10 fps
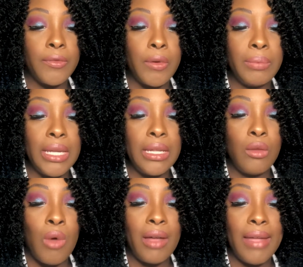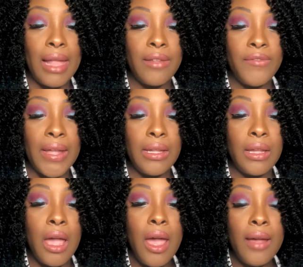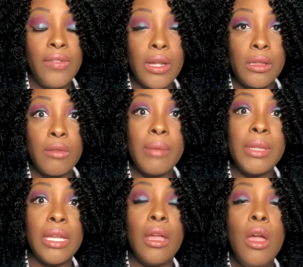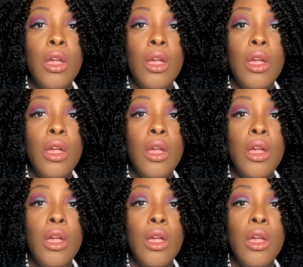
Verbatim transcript: for bleeding while elevating the extremity.